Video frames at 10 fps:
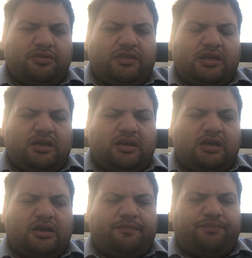
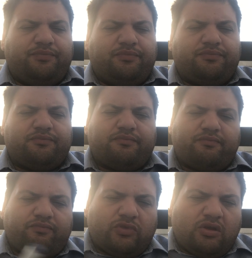The
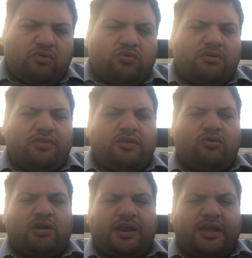the
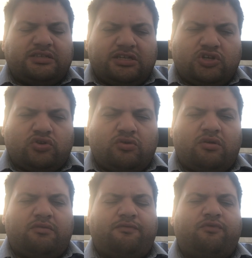Organization
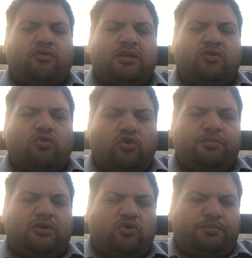um, for
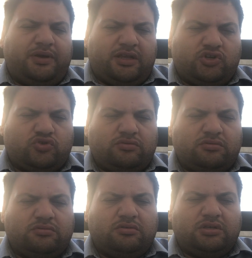Economic Cooperation,
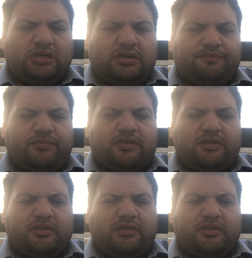okay,